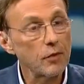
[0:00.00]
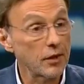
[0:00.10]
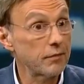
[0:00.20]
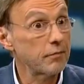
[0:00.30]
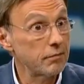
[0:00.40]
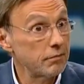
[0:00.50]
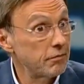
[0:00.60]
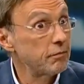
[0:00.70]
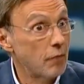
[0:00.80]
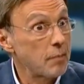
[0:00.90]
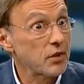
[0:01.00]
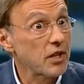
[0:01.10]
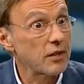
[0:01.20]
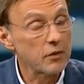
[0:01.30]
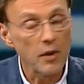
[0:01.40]
well,
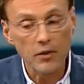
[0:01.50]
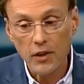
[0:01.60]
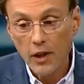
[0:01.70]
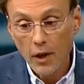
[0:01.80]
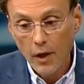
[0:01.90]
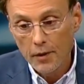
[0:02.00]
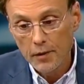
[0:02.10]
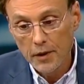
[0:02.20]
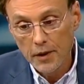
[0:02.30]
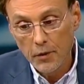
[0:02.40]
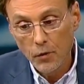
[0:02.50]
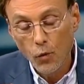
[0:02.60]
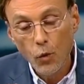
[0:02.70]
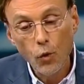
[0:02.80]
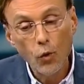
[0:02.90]
representative democracy,
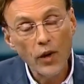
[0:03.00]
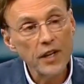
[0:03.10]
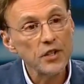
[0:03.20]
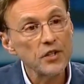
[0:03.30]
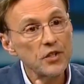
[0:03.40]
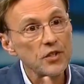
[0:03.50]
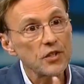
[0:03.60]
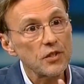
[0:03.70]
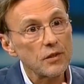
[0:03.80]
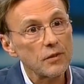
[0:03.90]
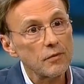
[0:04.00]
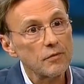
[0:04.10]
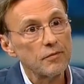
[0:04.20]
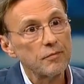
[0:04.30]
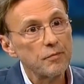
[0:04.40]
uh, who is
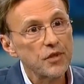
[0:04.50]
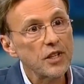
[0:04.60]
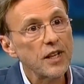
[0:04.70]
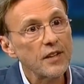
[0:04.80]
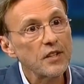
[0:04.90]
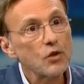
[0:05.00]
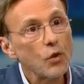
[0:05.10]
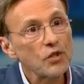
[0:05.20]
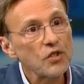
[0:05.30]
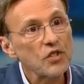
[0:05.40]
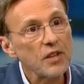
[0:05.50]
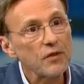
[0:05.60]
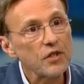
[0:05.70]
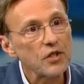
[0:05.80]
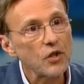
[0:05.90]
sitting on these courts in San
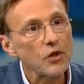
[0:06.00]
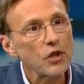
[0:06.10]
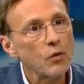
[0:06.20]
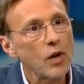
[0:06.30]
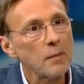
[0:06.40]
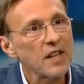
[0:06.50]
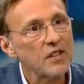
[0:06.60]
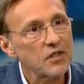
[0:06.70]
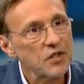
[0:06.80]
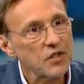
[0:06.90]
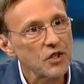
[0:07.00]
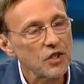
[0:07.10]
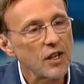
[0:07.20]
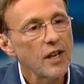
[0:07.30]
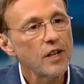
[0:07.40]
Francisco that you want to make this decision.
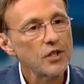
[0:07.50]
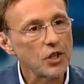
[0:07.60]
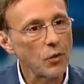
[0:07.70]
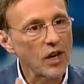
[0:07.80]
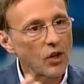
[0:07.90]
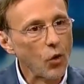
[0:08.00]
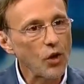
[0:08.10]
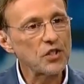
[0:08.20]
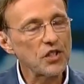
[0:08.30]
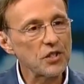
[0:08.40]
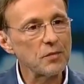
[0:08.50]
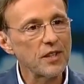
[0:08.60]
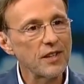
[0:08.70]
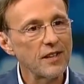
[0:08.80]
Well, you know, you've so got you the ninth, you have